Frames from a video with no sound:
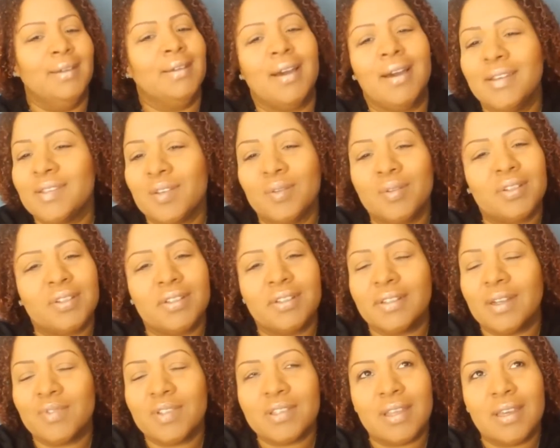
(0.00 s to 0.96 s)
God is so
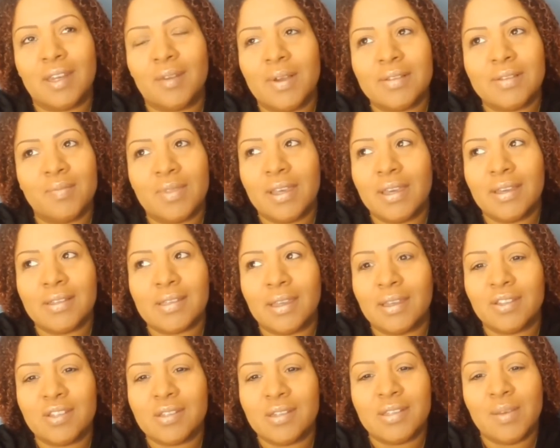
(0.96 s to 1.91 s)
good. I'm just thinking about some things
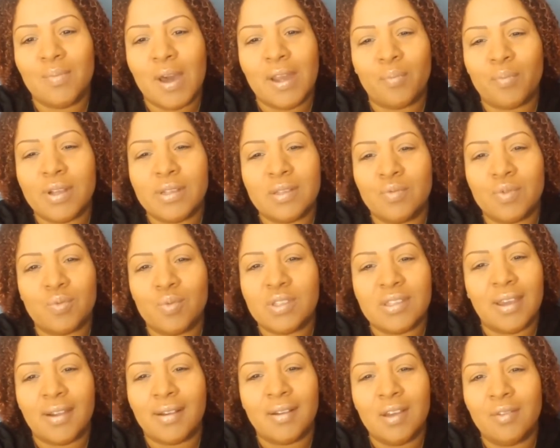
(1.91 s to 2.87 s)
like just the demonic presence
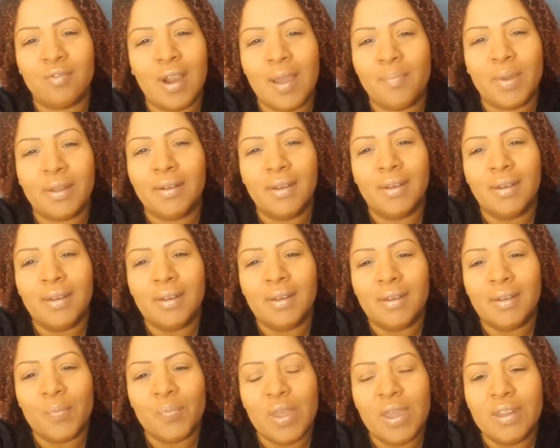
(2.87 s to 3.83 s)
was there rampant,
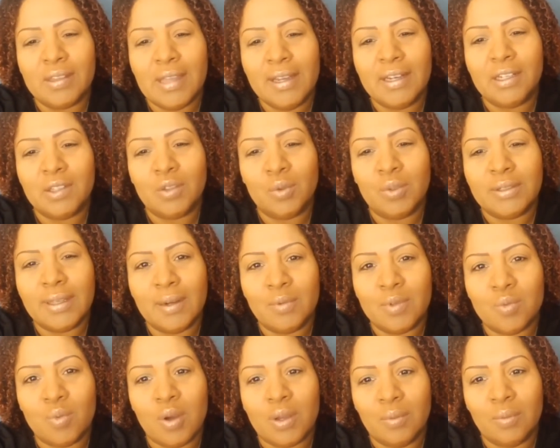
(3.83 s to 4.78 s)
and the light of the Lord that I
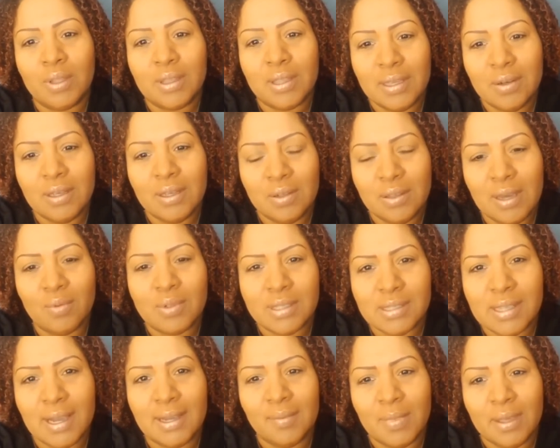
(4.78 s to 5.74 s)
was walking with and, and that was
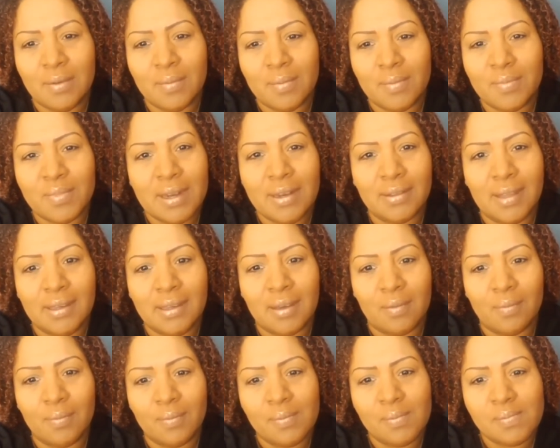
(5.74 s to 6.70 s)
inside of me. They didn't like
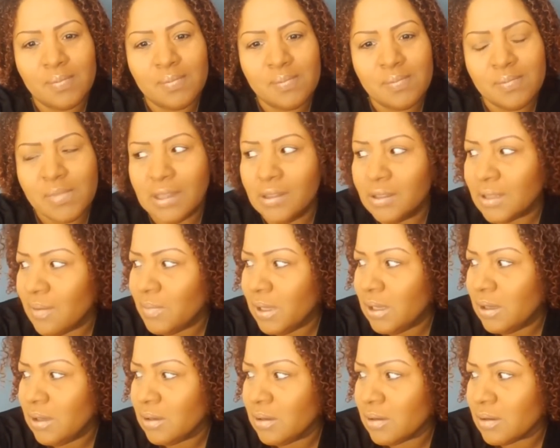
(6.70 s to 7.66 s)
it. They looked at
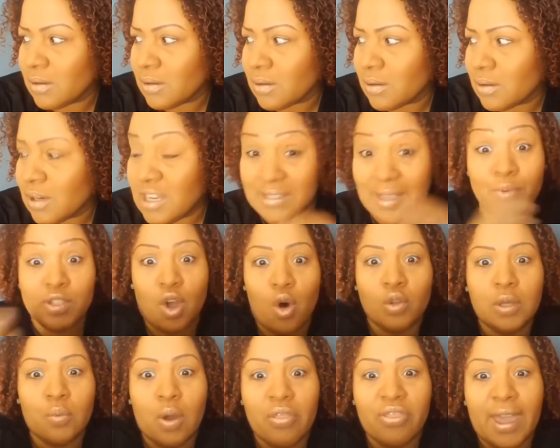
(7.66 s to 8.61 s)
me because I was the
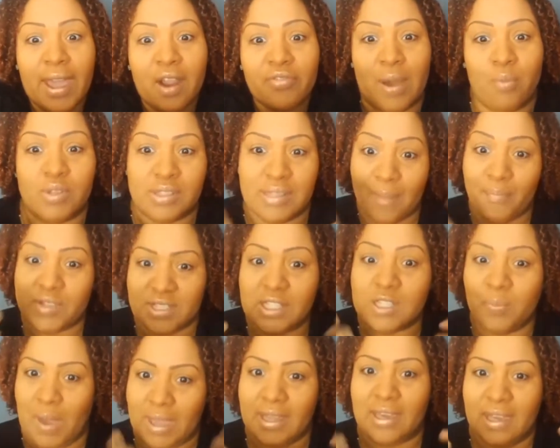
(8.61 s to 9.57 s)
only one there that was not
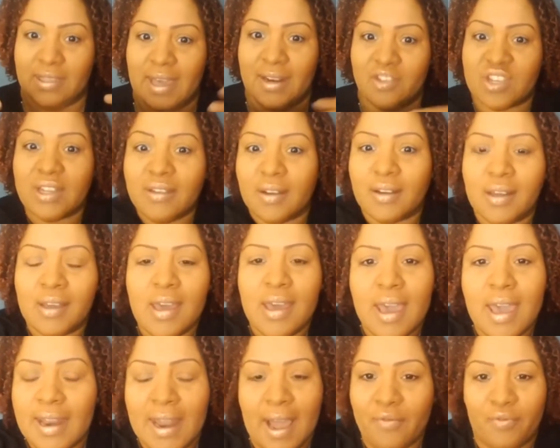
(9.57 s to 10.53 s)
participating in that agenda.
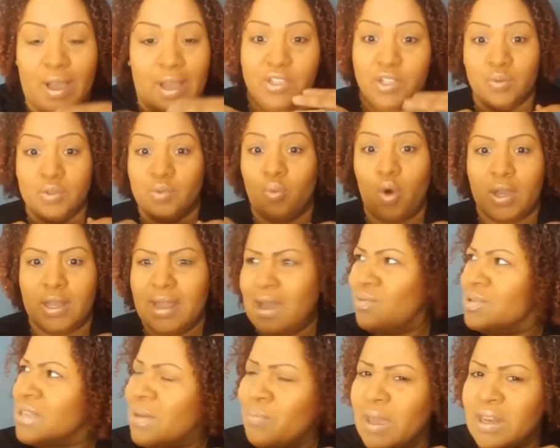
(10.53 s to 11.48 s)
And I, I just was walking
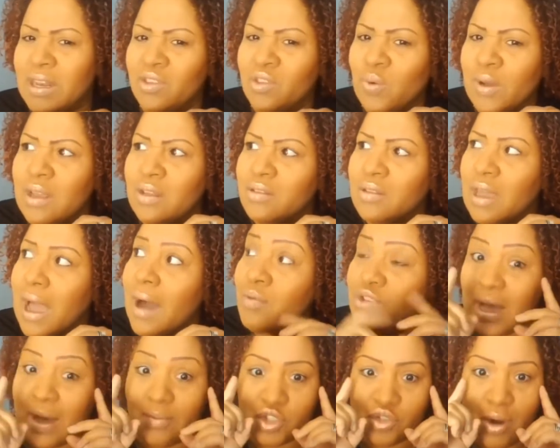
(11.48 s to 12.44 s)
down, and, and, the way I
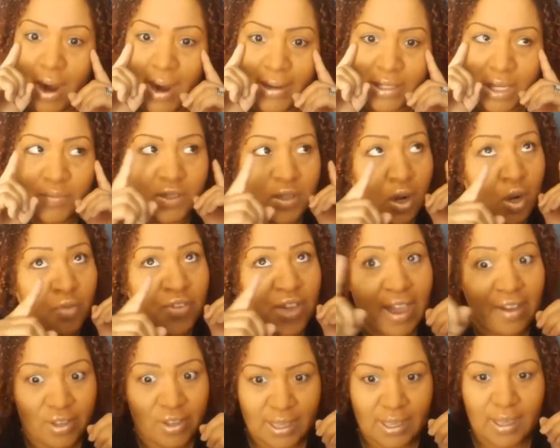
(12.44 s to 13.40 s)
was, I was trying to observe
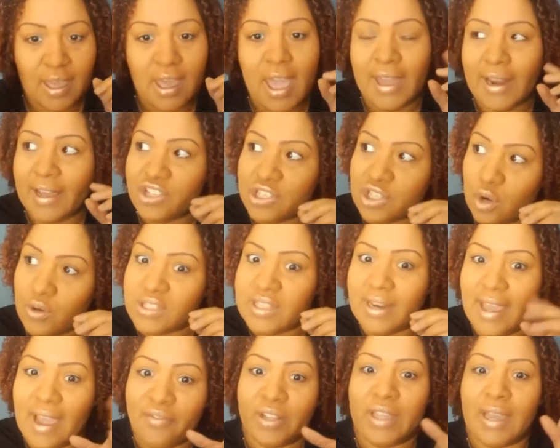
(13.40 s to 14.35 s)
everything. And I just noticed
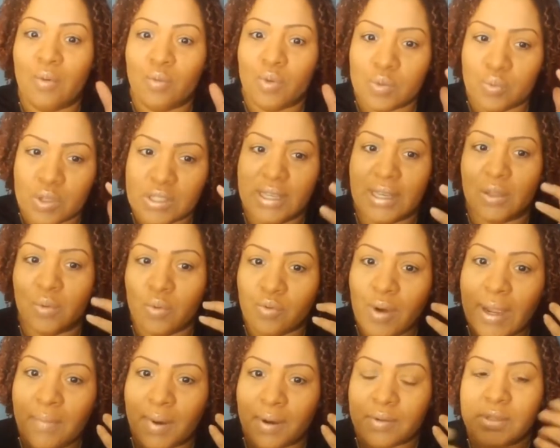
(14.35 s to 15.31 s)
that everything was, was dealing
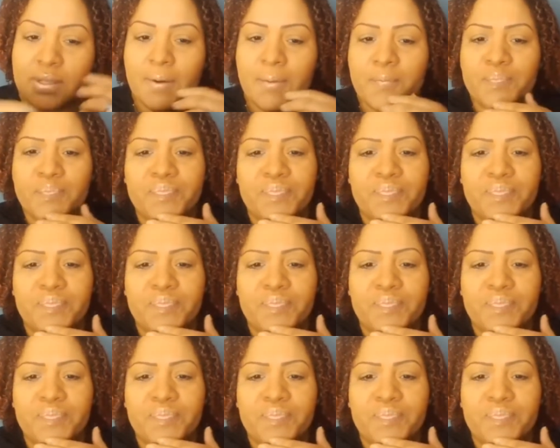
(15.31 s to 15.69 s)
with rainbows.